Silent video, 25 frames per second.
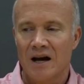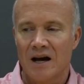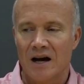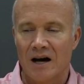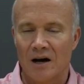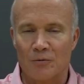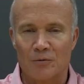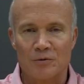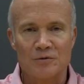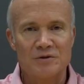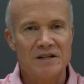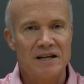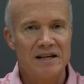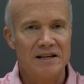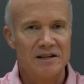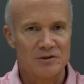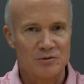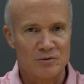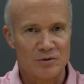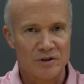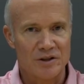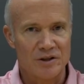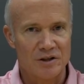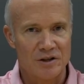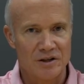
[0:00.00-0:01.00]
Routine is
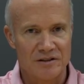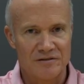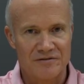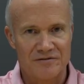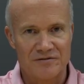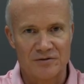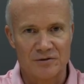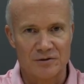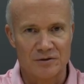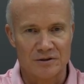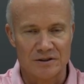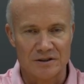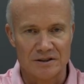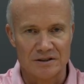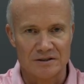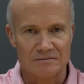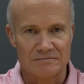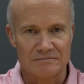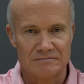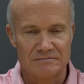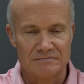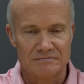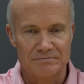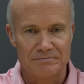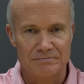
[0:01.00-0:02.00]
really good for
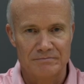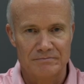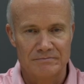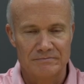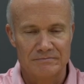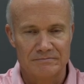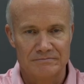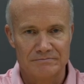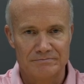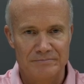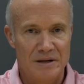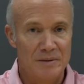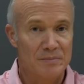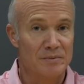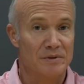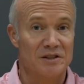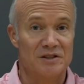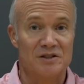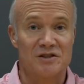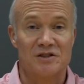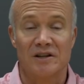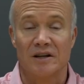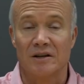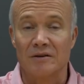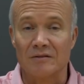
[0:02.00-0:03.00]
people
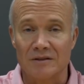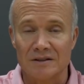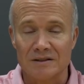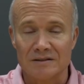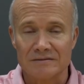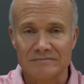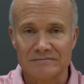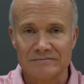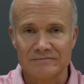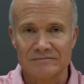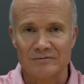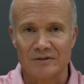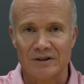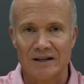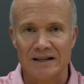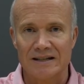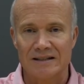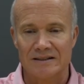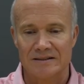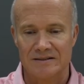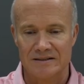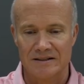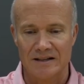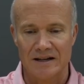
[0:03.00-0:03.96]
in general, right?